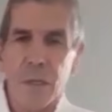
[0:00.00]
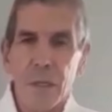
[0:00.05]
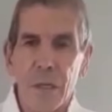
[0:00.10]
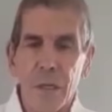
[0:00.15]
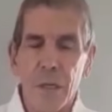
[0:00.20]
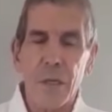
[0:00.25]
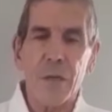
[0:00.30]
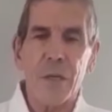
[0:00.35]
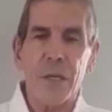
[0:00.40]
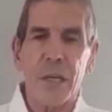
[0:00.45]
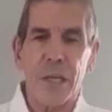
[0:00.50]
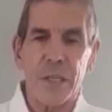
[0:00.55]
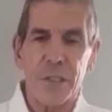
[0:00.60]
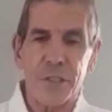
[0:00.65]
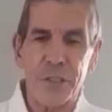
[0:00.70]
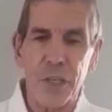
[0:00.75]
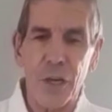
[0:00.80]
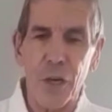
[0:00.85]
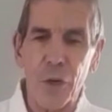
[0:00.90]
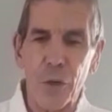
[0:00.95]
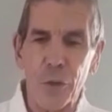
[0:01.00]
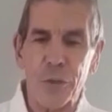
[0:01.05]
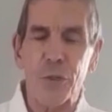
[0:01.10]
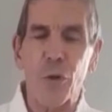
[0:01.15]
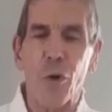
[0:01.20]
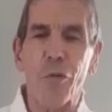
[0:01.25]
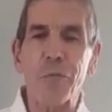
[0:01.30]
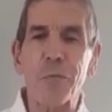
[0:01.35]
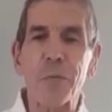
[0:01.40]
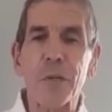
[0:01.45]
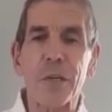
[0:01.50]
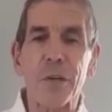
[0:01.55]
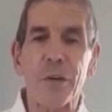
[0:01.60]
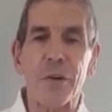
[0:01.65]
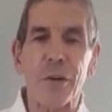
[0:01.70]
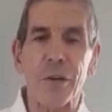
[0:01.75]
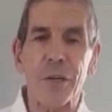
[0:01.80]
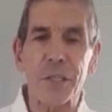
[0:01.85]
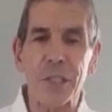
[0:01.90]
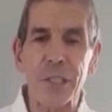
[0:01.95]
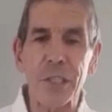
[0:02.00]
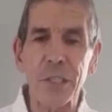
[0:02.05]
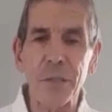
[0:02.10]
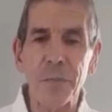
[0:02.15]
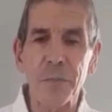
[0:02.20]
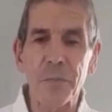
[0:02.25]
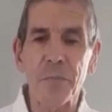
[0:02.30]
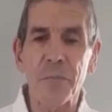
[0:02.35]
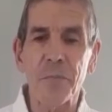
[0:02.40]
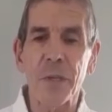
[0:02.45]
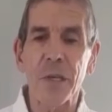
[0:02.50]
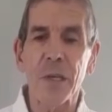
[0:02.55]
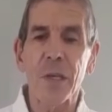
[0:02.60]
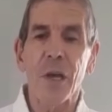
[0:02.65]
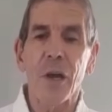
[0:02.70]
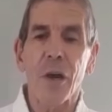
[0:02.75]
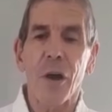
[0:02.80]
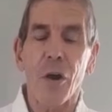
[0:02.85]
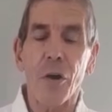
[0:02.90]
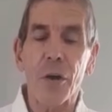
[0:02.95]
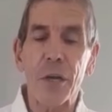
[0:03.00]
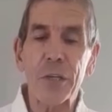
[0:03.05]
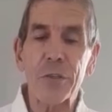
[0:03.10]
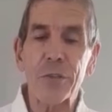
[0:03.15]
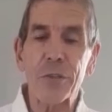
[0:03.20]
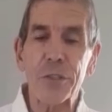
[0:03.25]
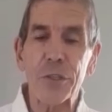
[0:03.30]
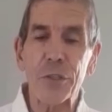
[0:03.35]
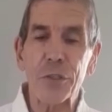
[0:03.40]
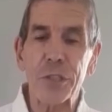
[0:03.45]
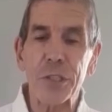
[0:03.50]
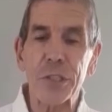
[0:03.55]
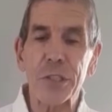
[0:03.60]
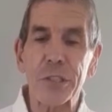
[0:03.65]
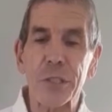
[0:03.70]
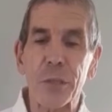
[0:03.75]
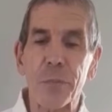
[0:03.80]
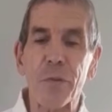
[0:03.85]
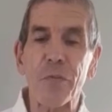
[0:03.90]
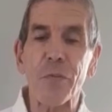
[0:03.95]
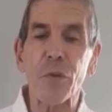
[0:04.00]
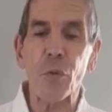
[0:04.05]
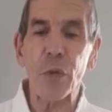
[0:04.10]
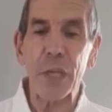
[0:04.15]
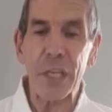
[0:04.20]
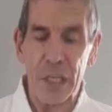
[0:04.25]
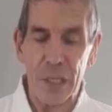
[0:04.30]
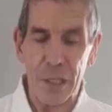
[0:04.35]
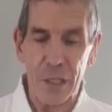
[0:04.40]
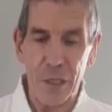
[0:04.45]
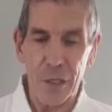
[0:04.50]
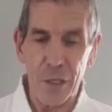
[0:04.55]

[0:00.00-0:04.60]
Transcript: Okay, so Dorfman Karate are introducing a tip of the week.